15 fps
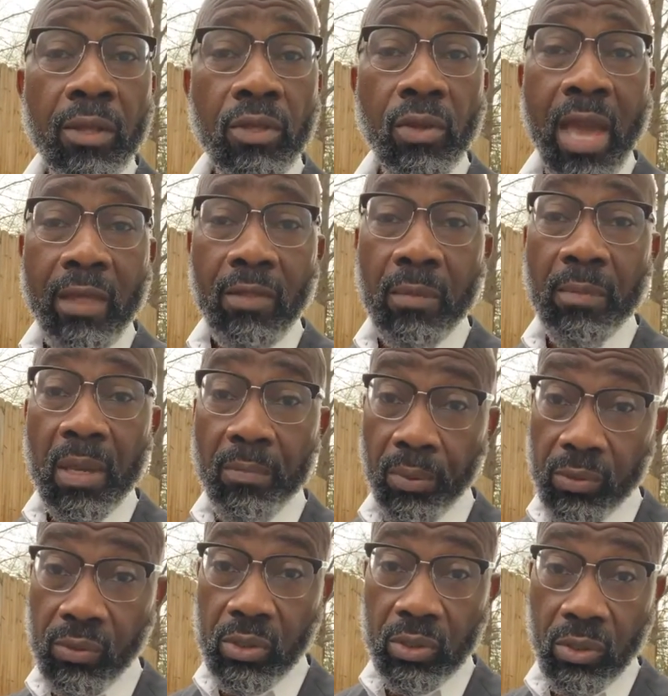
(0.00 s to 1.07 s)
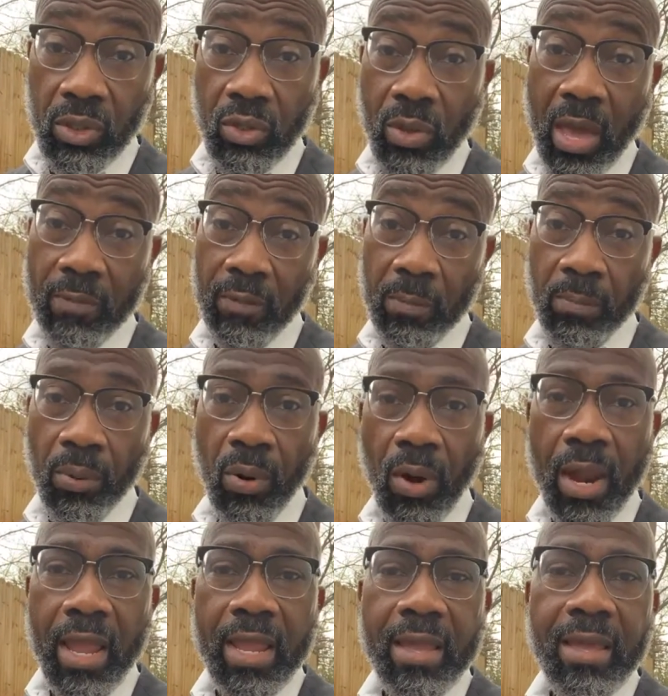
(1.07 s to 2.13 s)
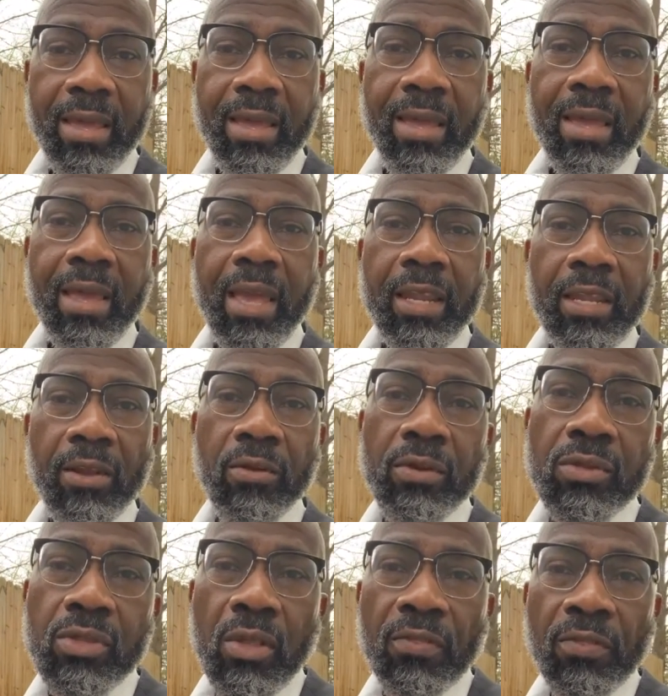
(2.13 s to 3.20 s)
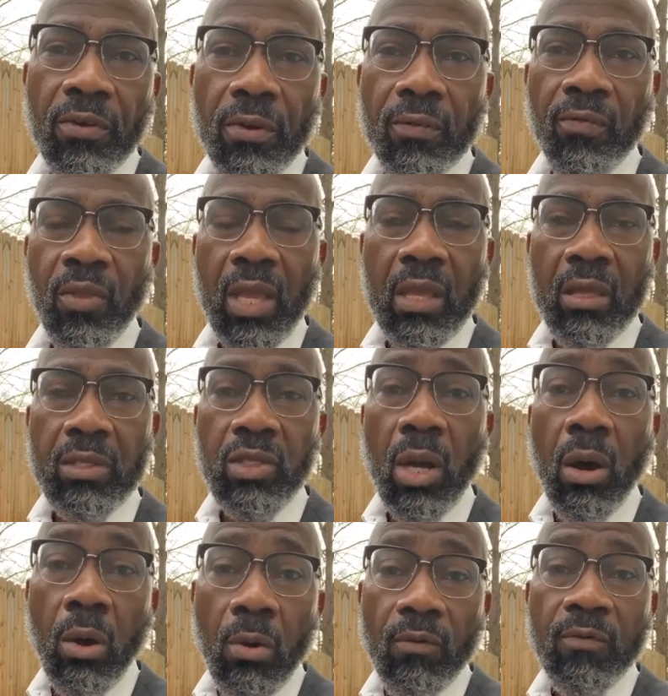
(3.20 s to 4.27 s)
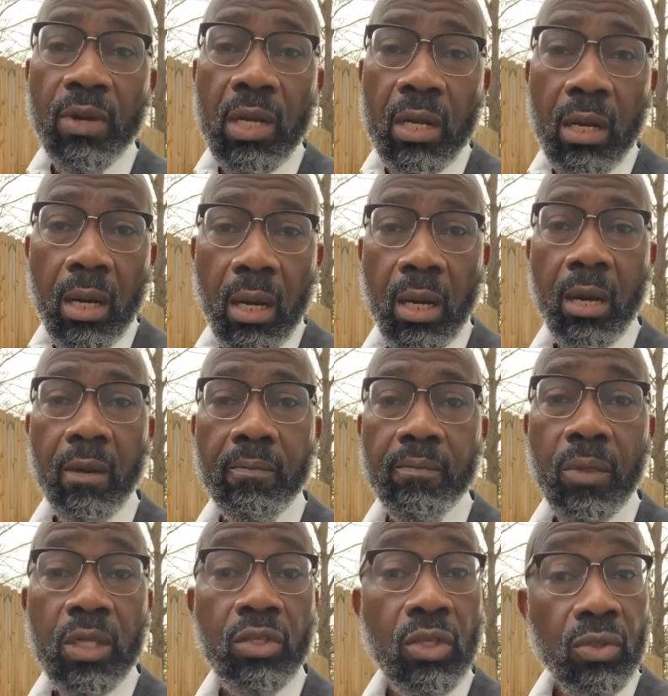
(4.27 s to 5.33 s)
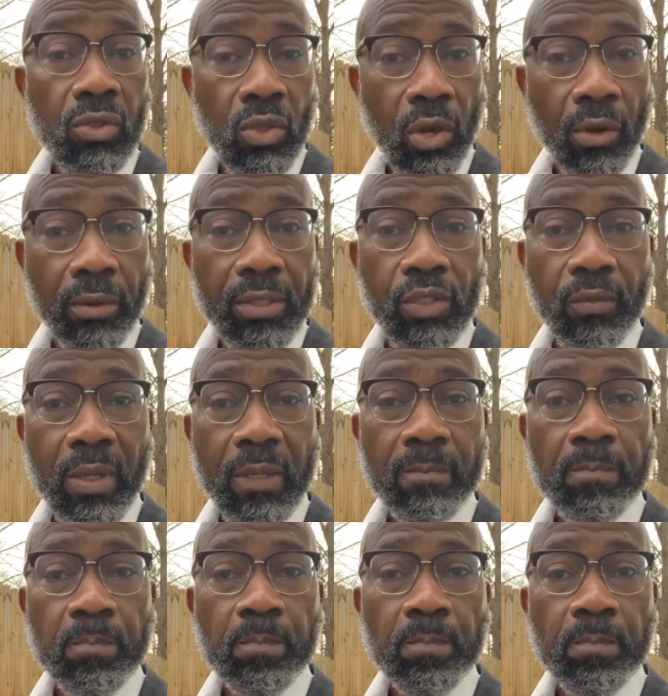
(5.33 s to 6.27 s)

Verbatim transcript: You have to be persistent. You have to pray. And here is the third thing to overcome discouragement.